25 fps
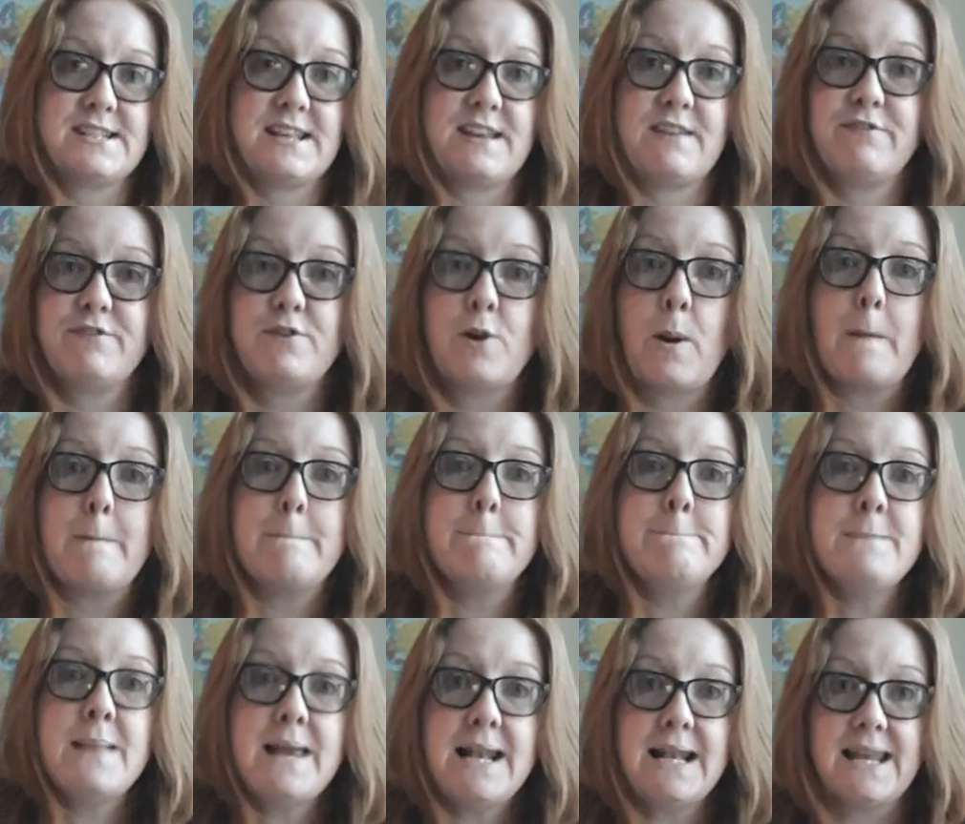if not
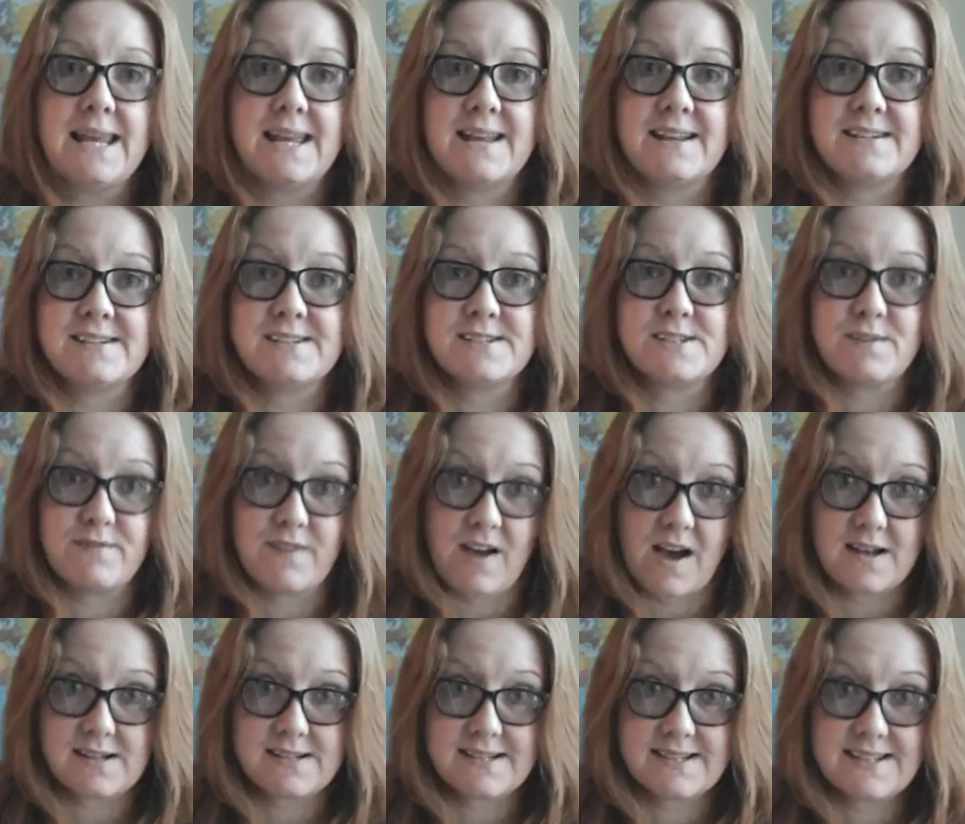millions of
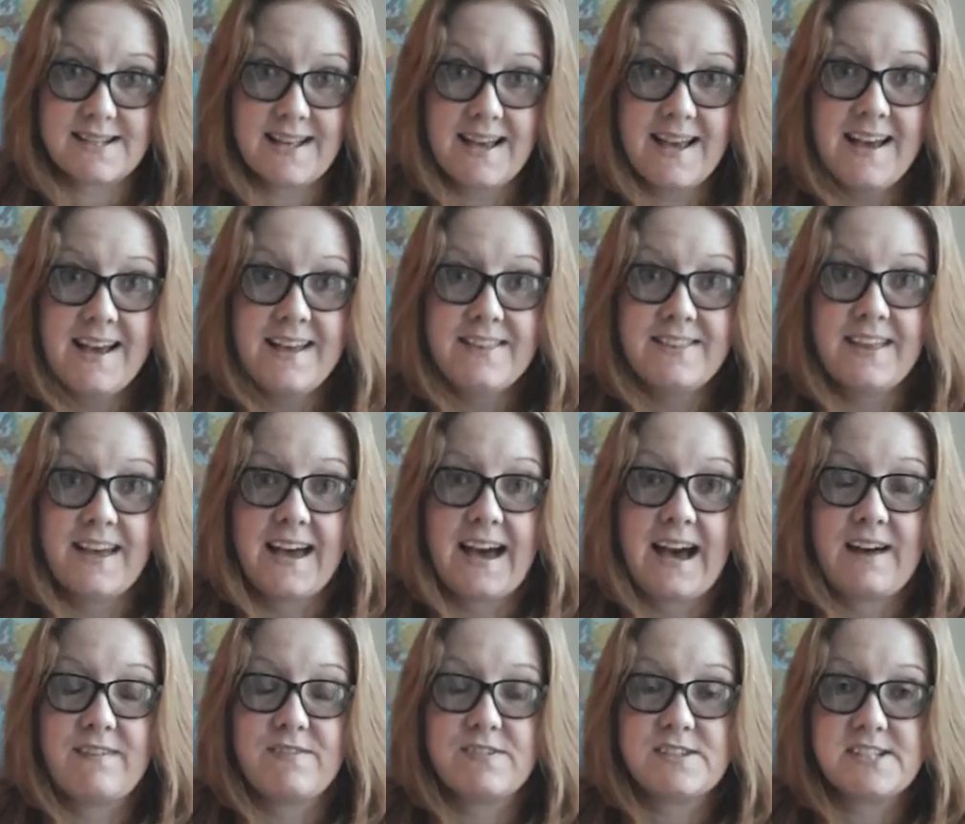us that
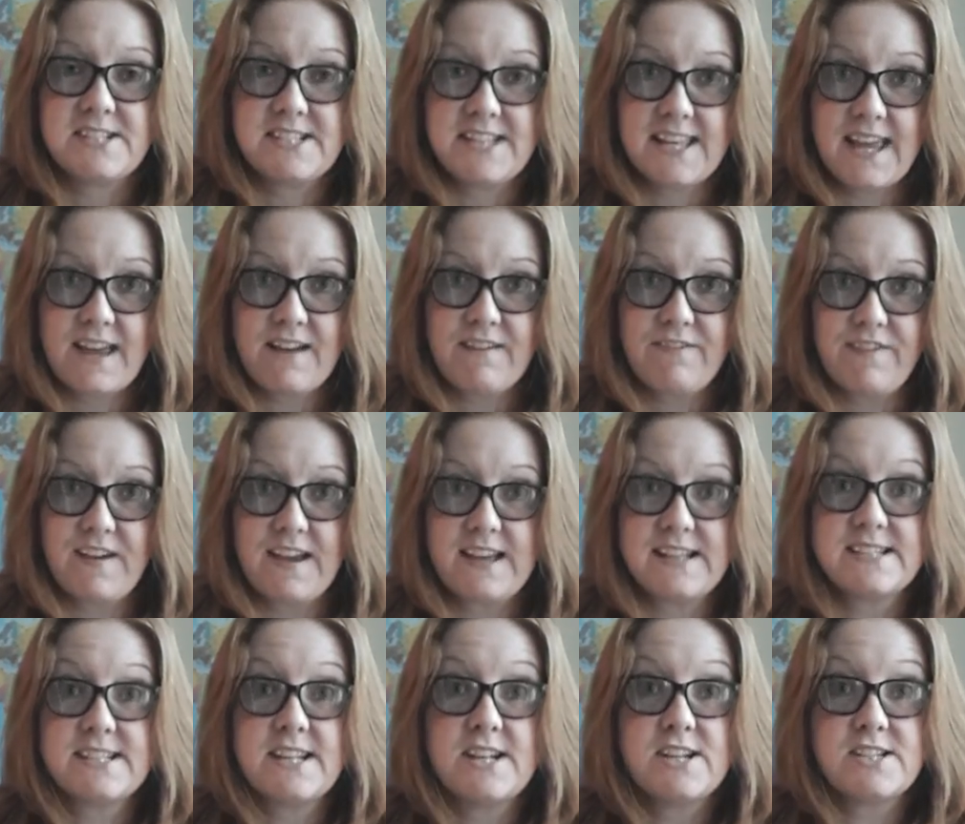have a
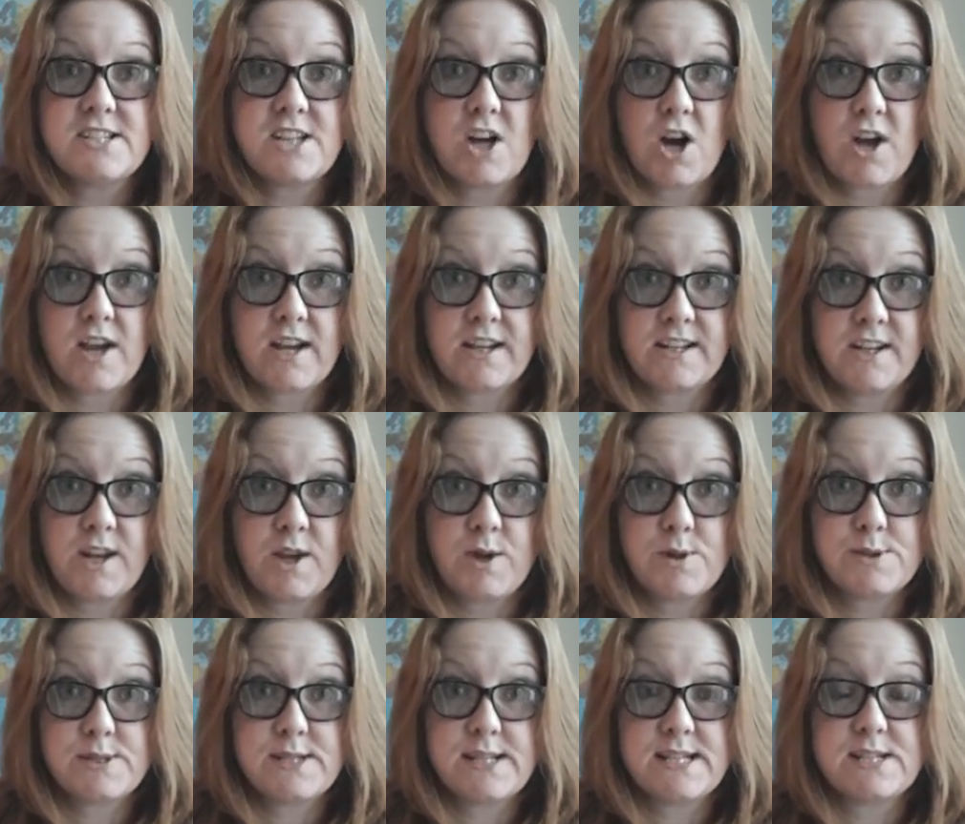CFS
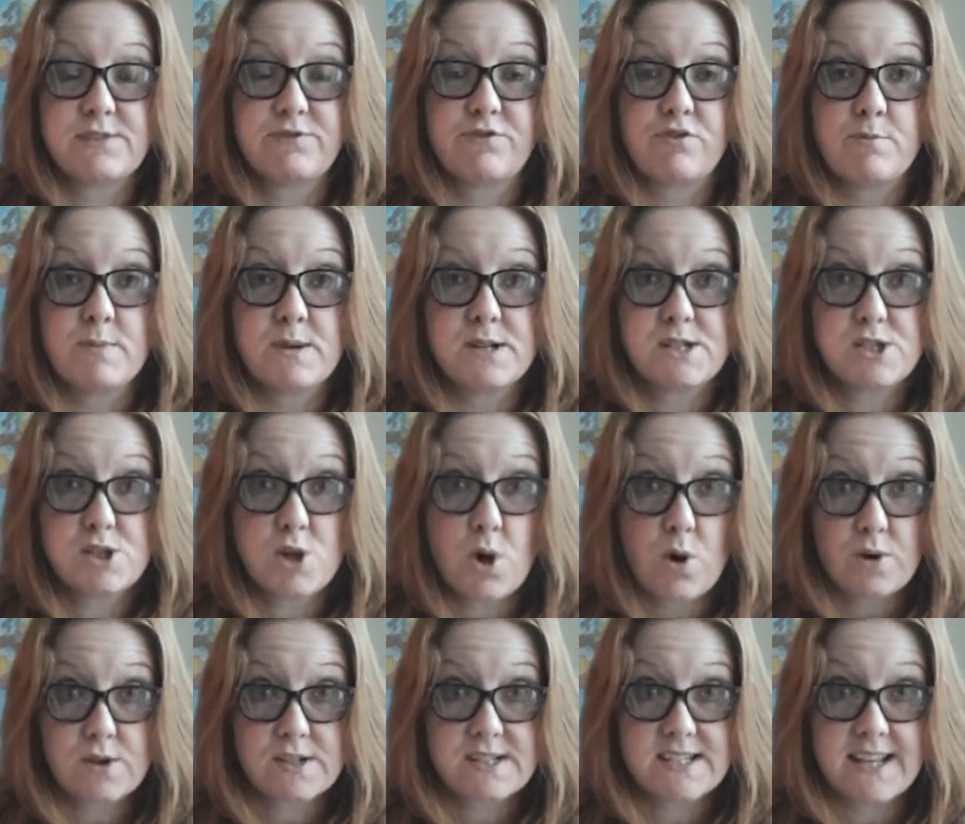diagnosis from a
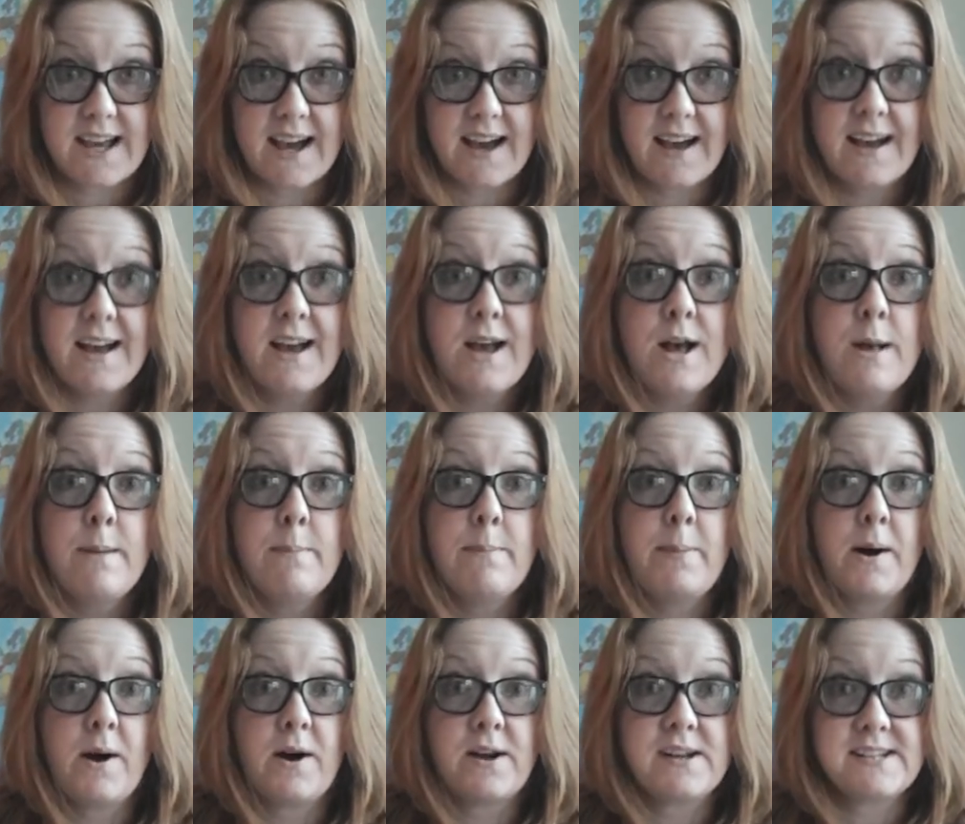doctor
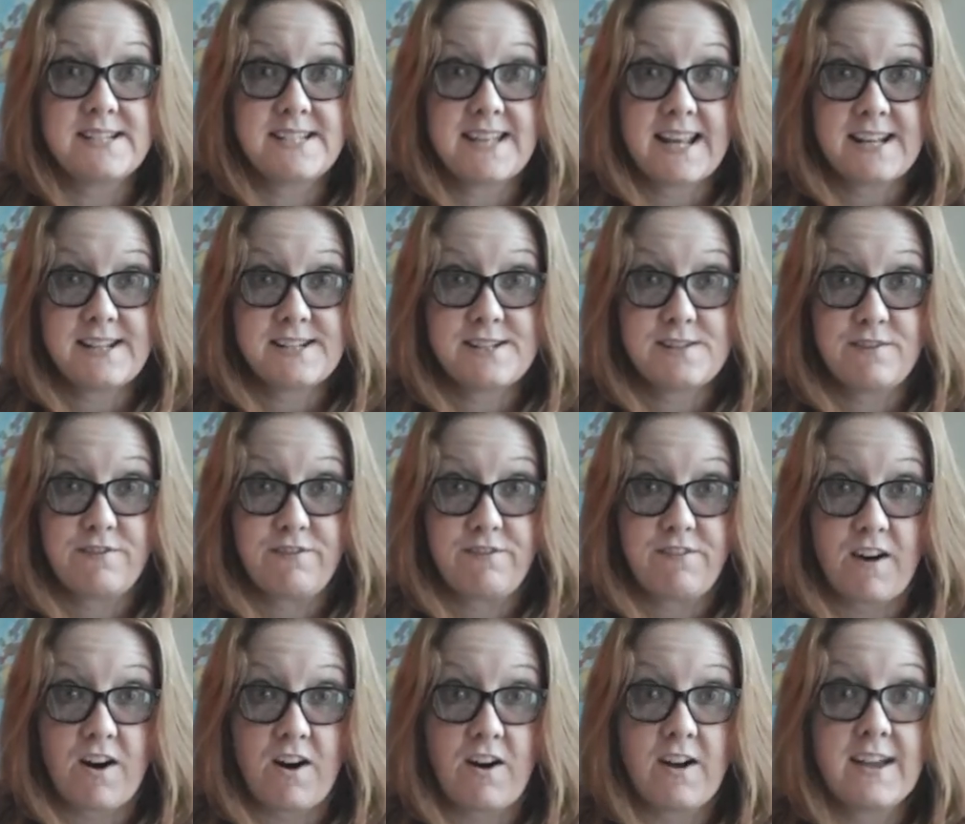but
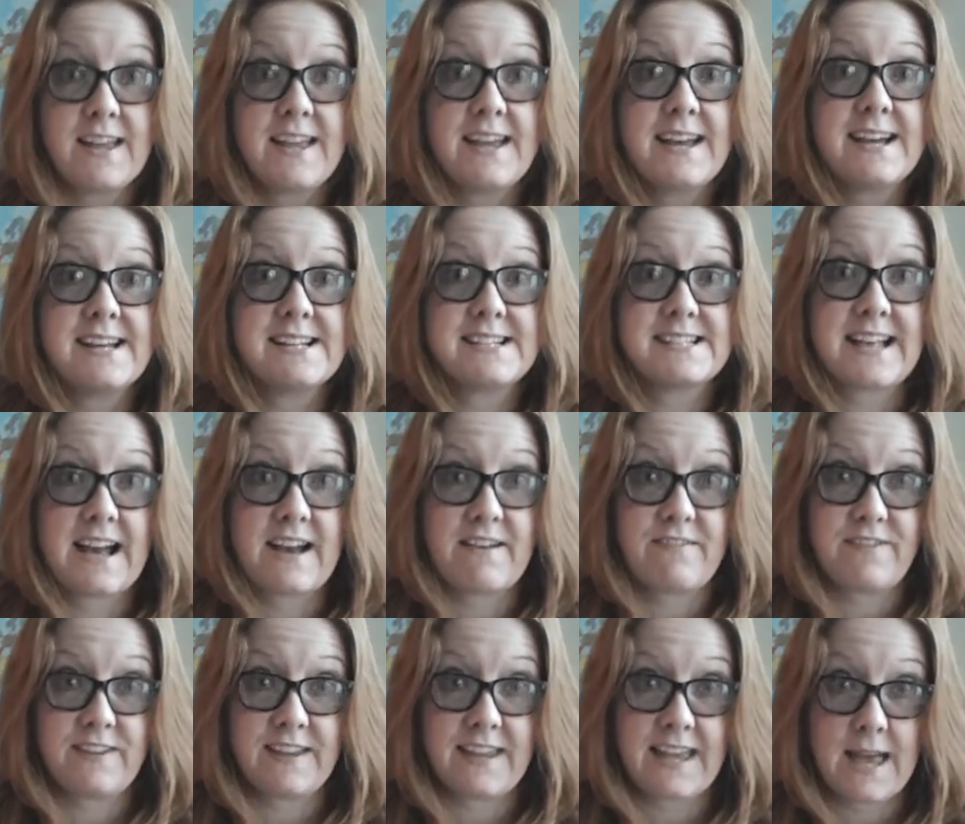identify as
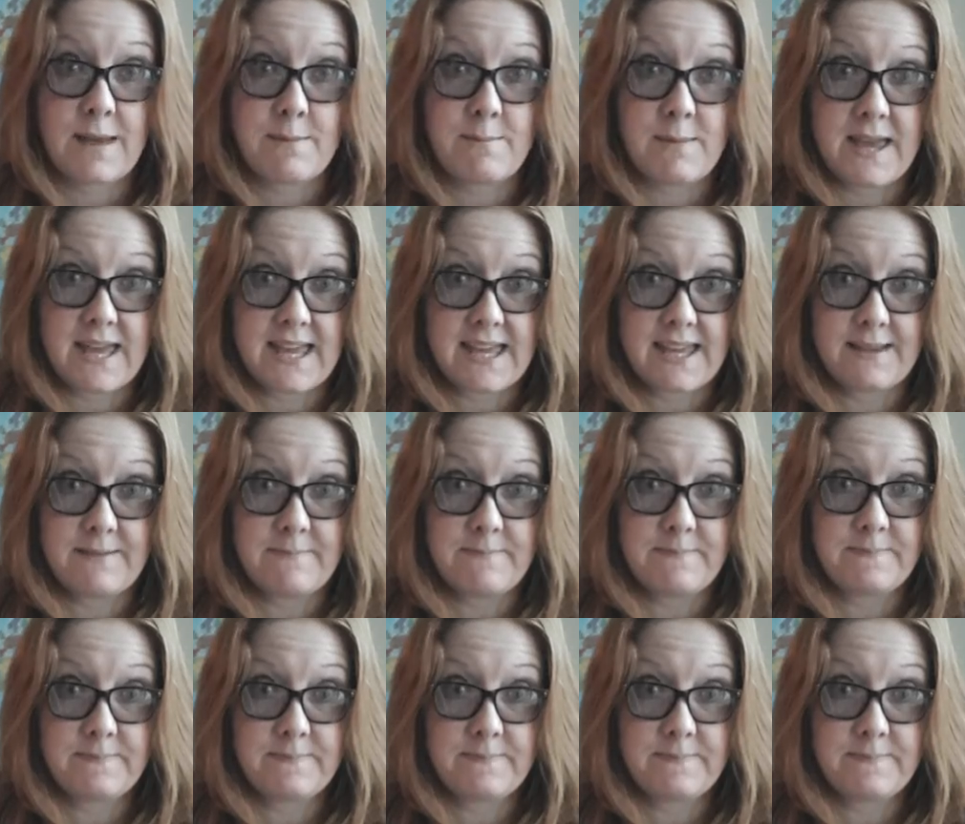having ME.